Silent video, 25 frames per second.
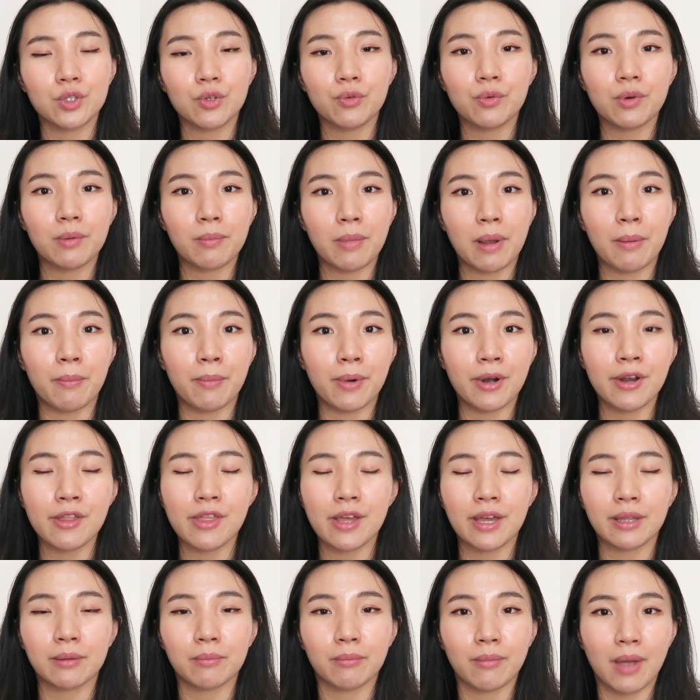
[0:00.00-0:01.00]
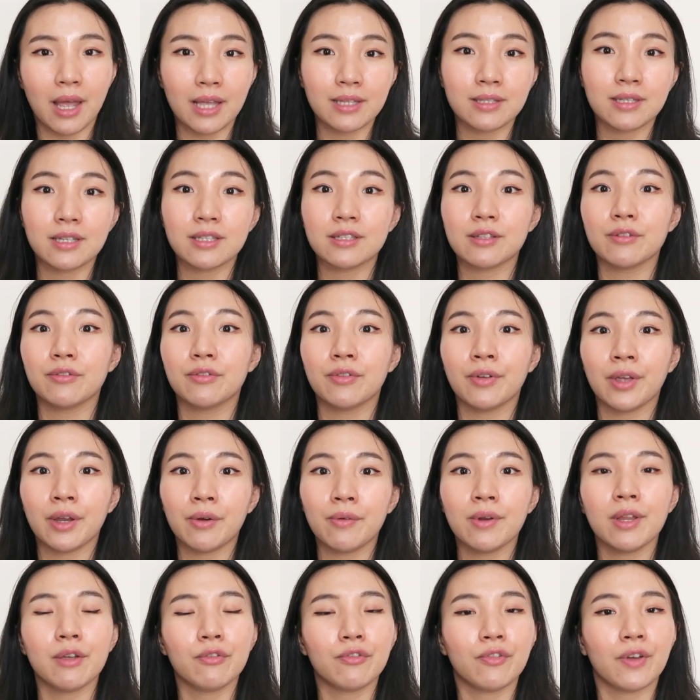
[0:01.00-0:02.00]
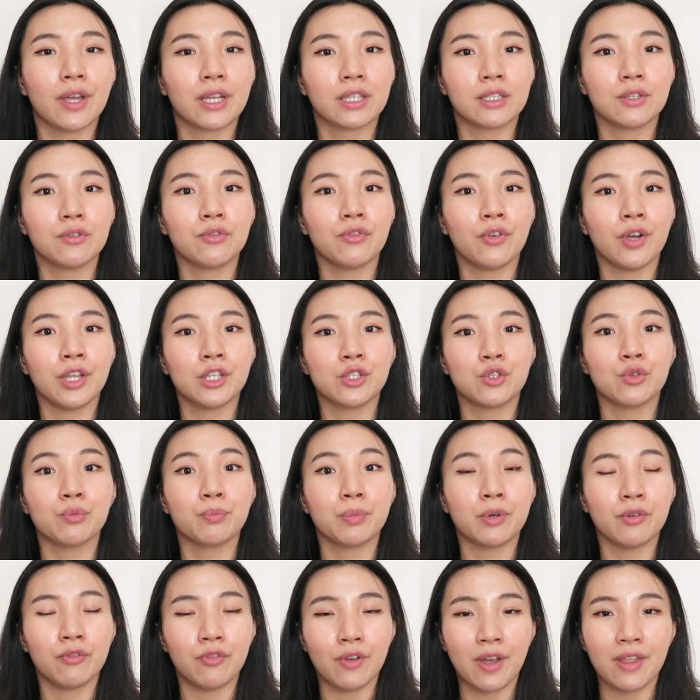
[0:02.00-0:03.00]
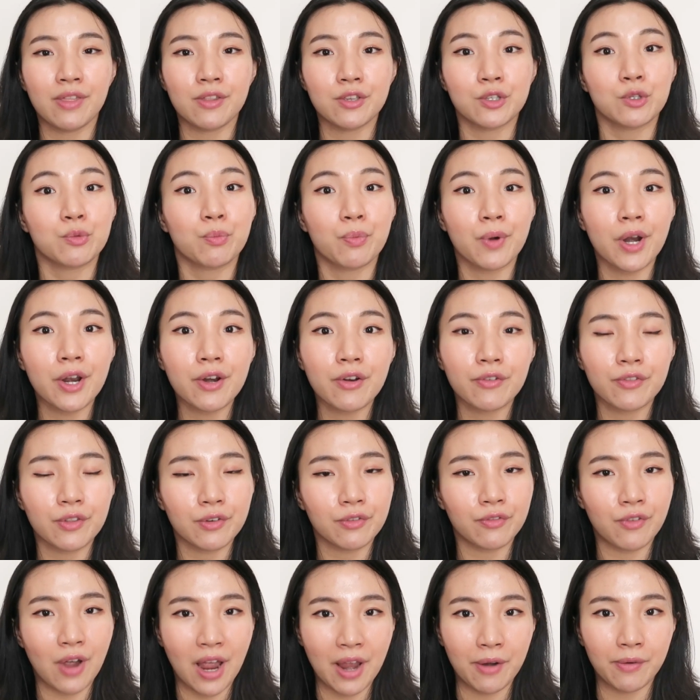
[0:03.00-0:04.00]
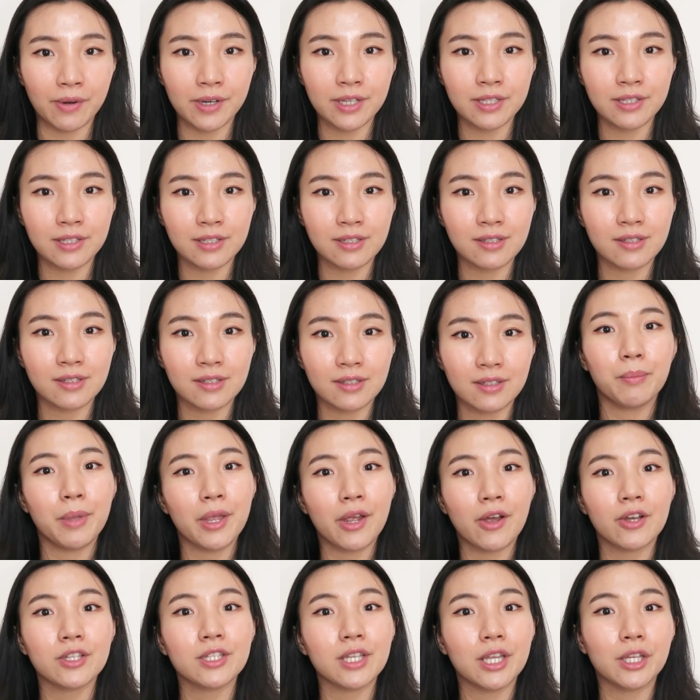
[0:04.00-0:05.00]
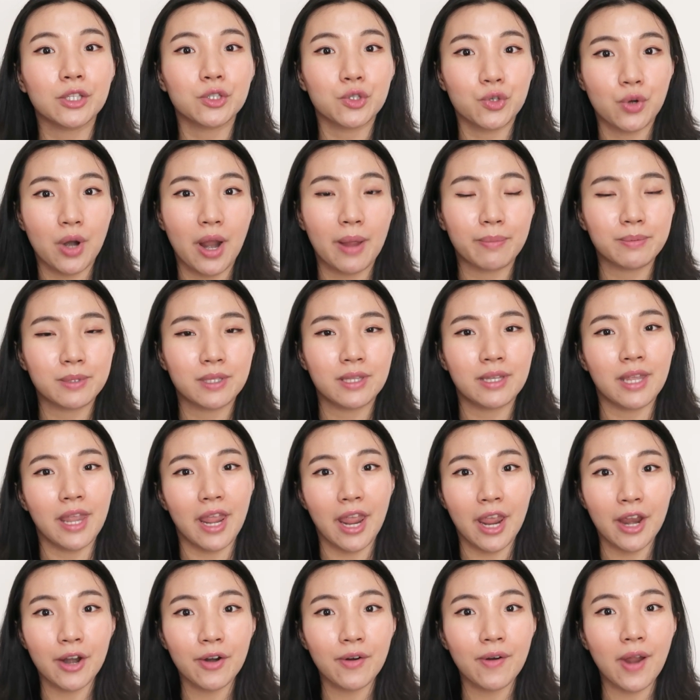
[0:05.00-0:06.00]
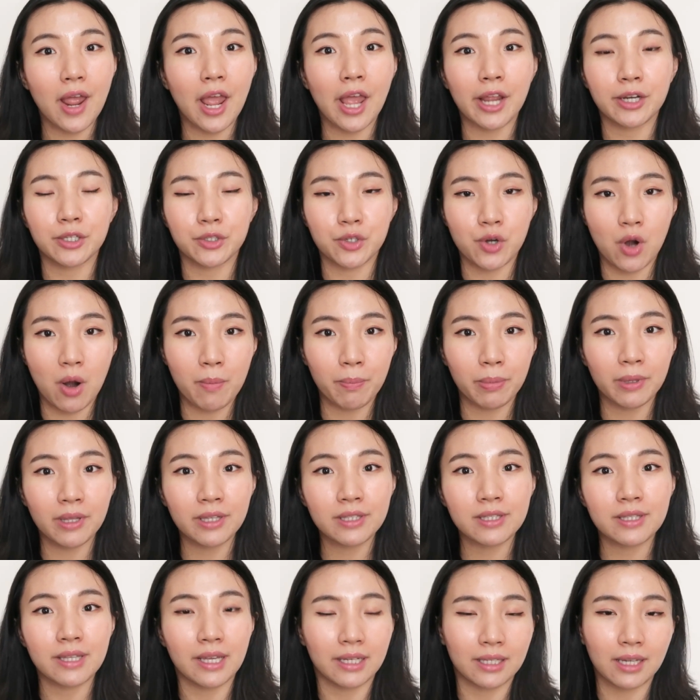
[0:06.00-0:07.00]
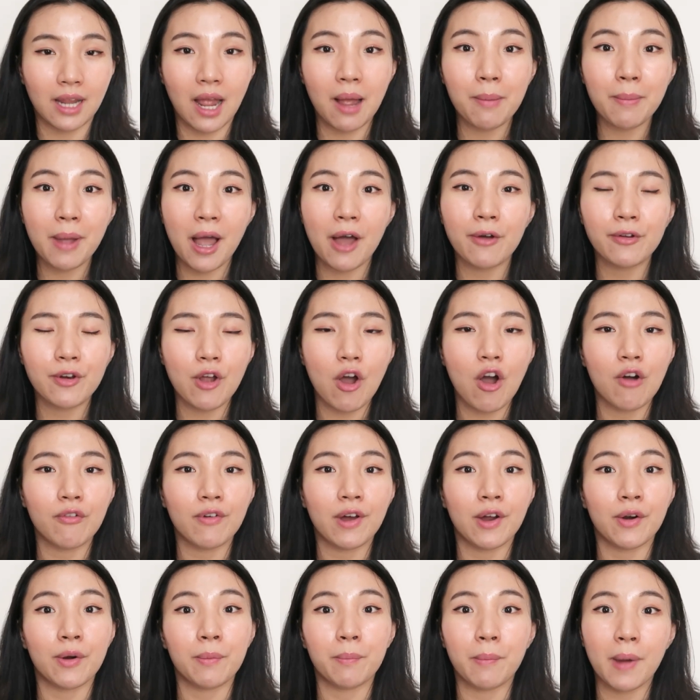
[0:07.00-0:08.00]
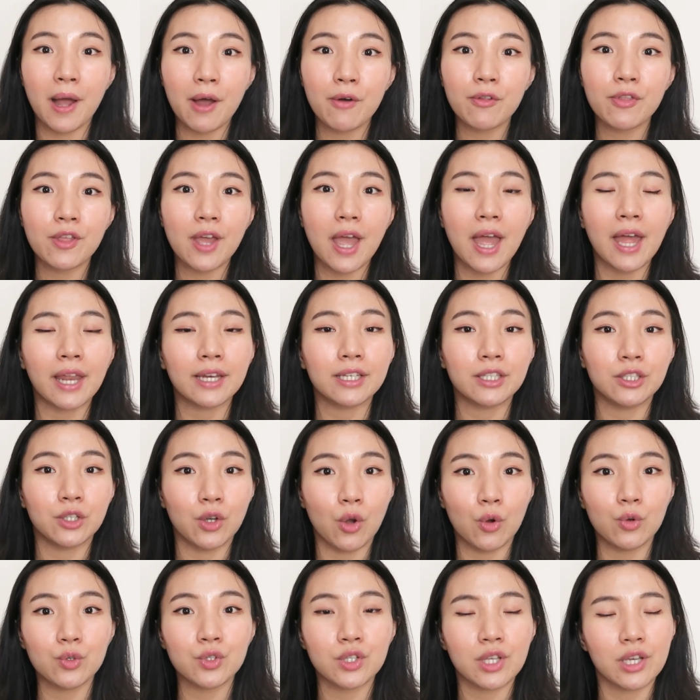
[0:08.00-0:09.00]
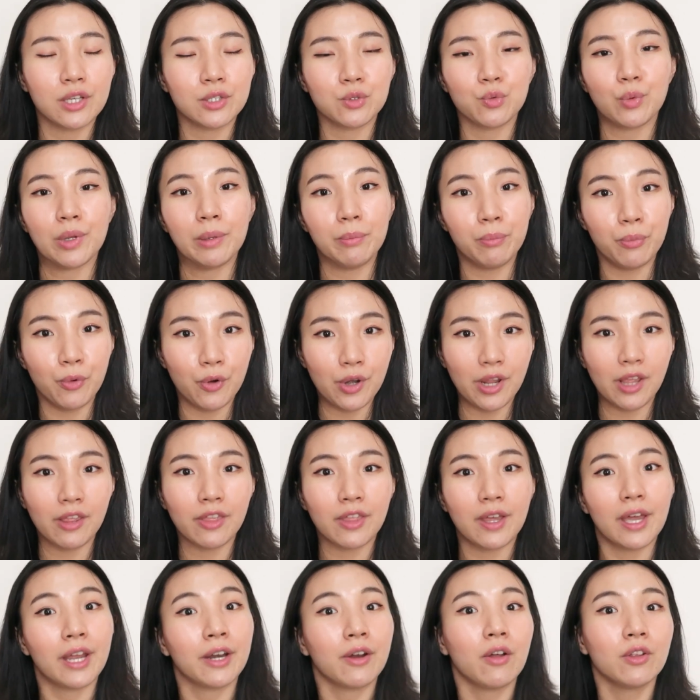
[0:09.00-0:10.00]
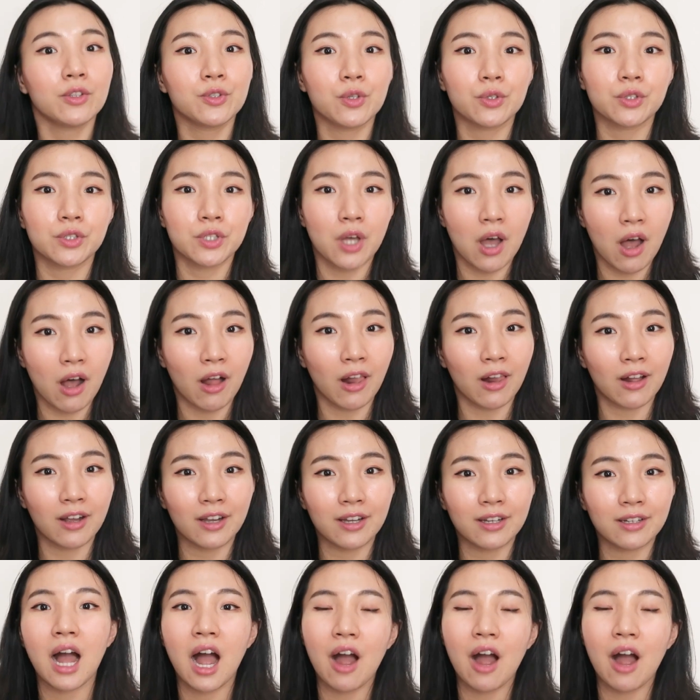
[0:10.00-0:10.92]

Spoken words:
we should remember that mask is a very effective way to prevent the spread of the virus because it traps the air and droplets that come out of our mouth and nose as we breathe and also talk.